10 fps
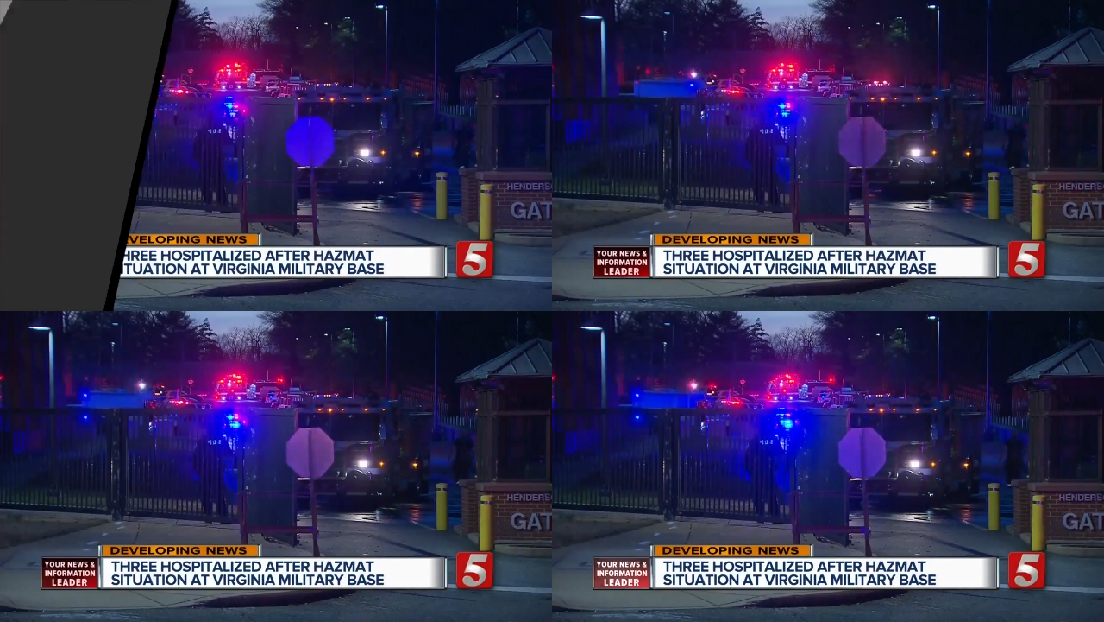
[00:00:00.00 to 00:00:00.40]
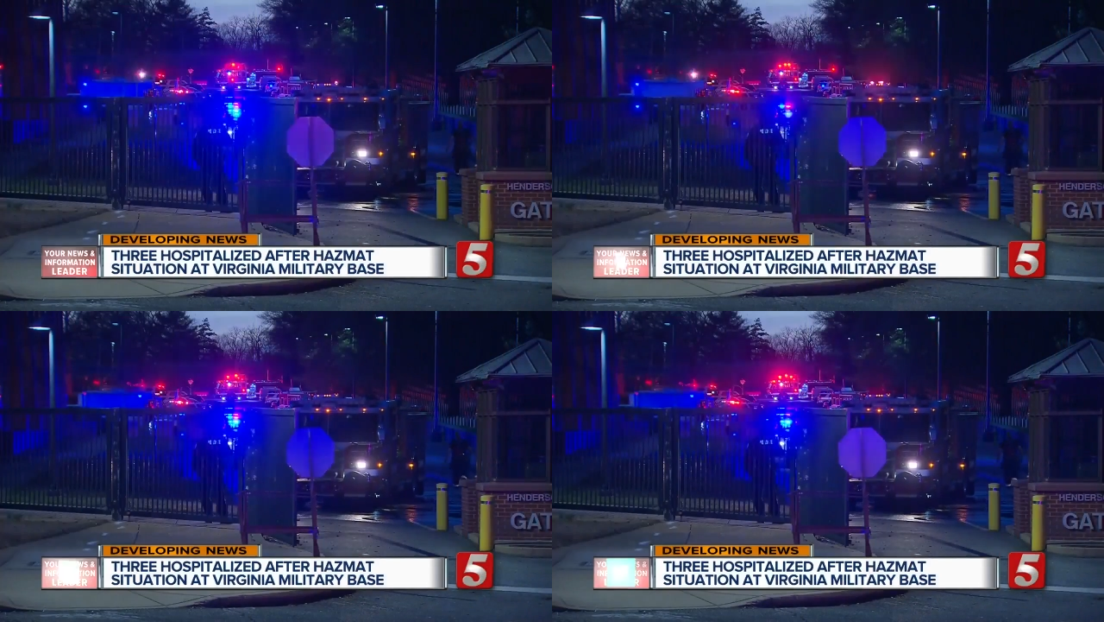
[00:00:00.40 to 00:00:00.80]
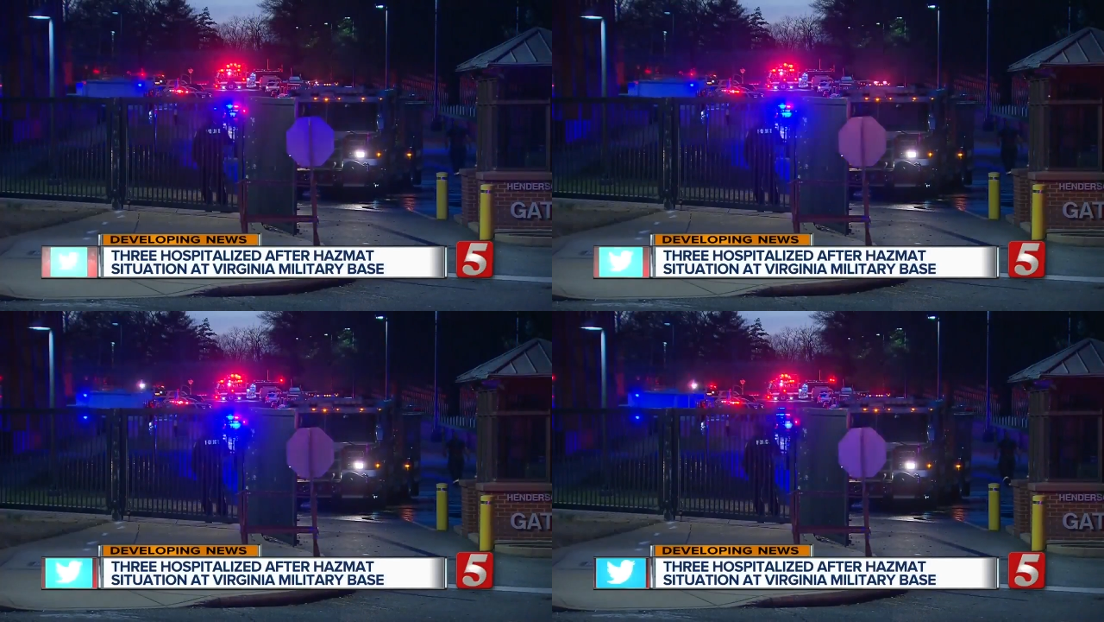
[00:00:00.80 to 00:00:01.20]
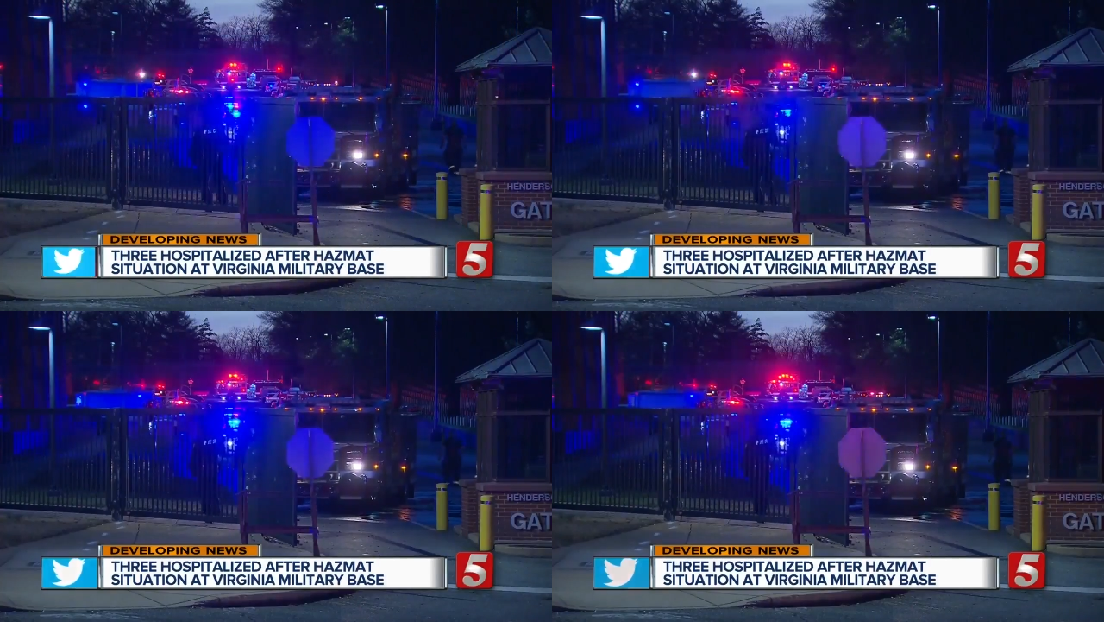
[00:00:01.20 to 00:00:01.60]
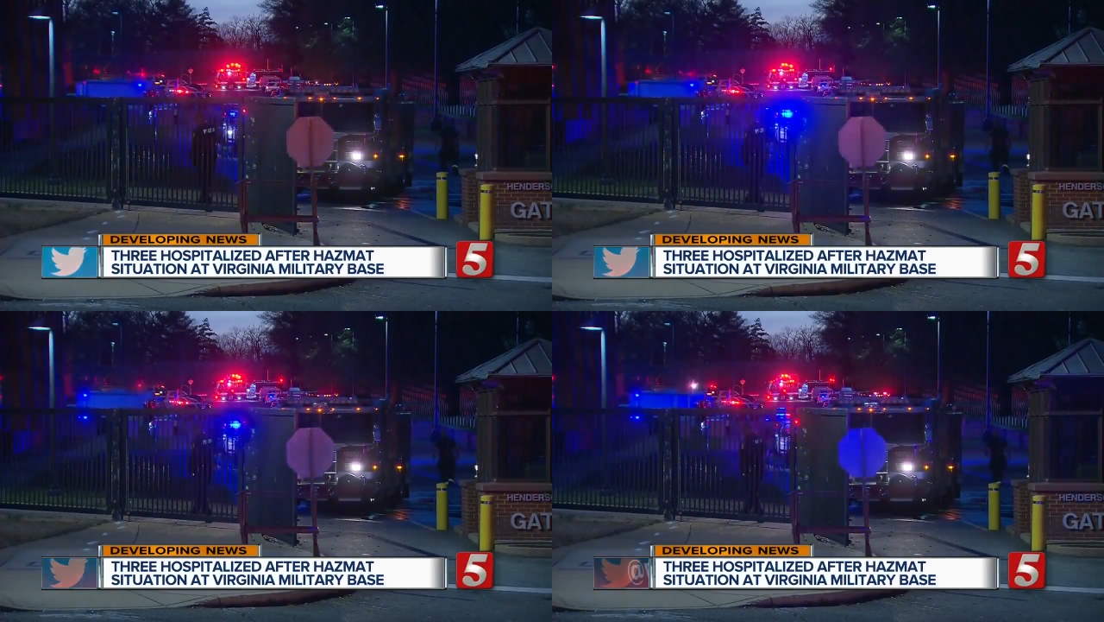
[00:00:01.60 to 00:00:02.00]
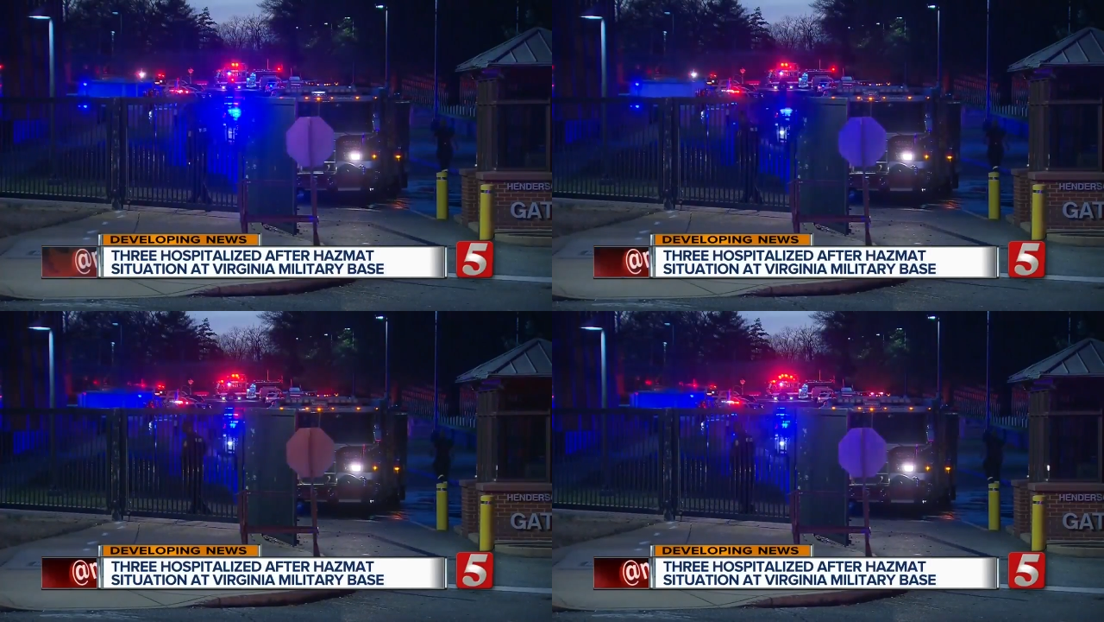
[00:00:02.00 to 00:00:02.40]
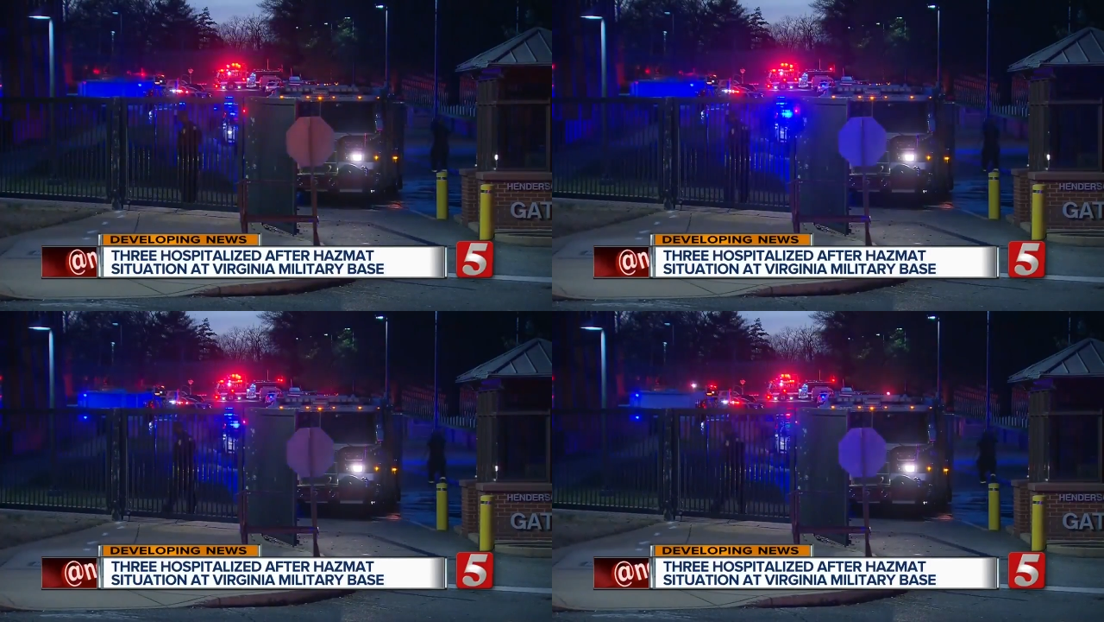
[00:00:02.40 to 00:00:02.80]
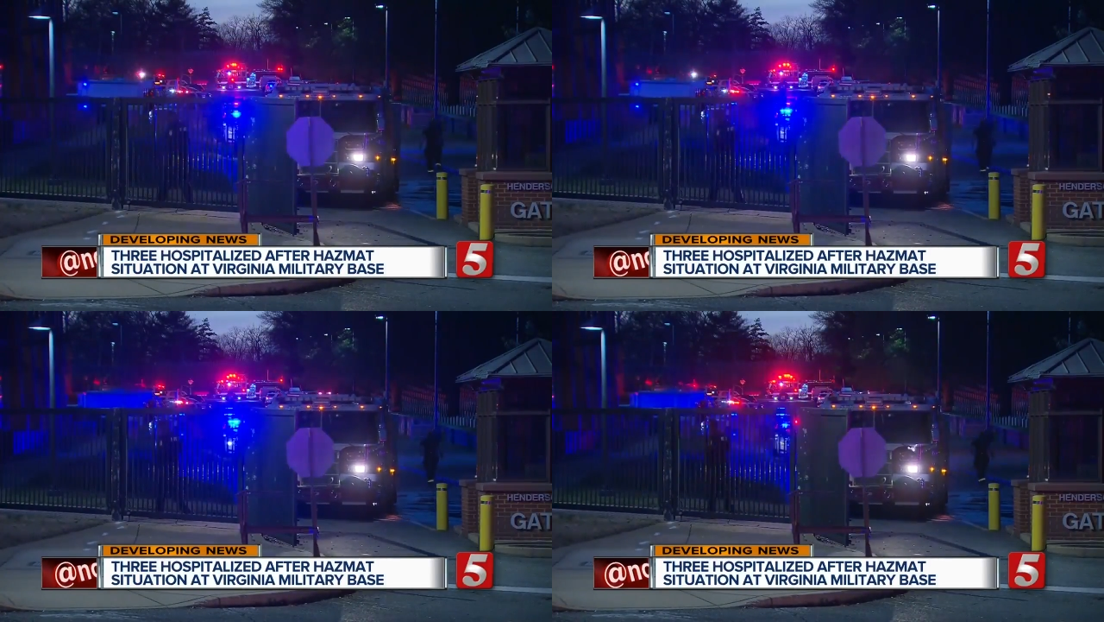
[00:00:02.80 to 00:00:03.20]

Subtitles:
(no speaker visible)